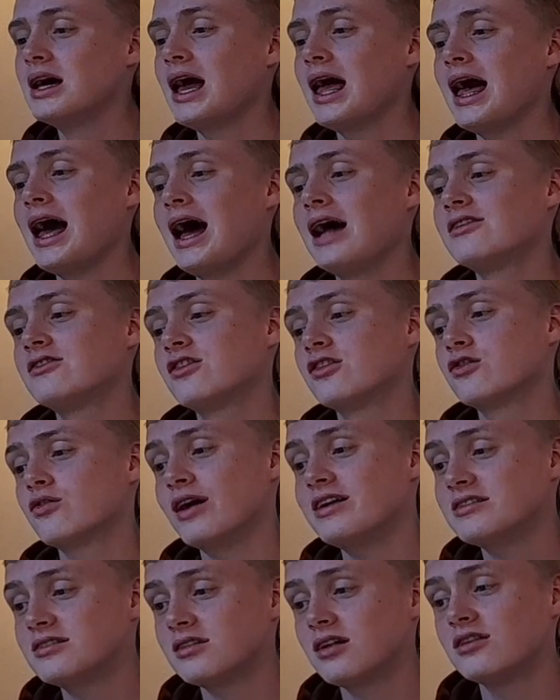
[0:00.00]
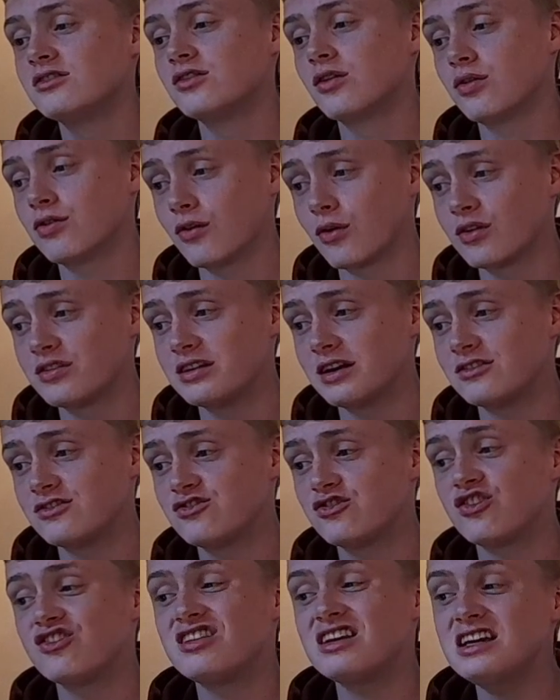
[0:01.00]
And the Greater London Authority has
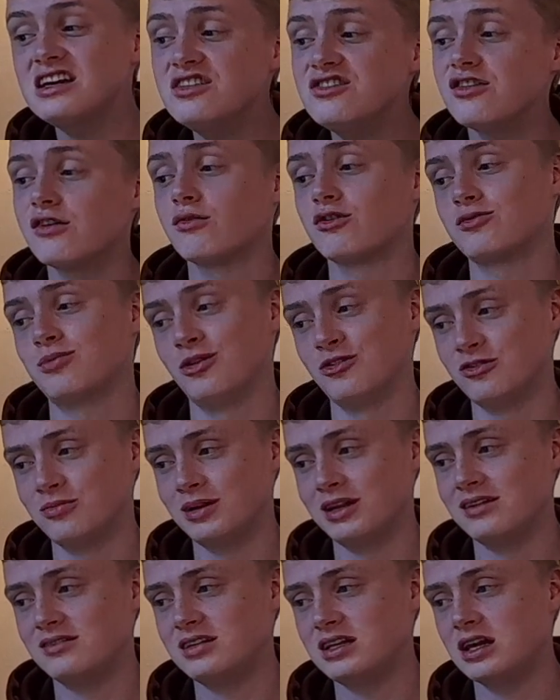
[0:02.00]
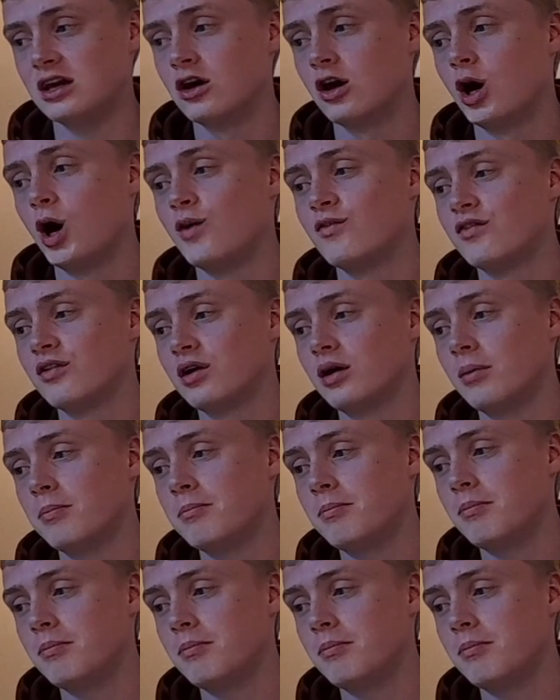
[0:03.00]
strategic responsibility over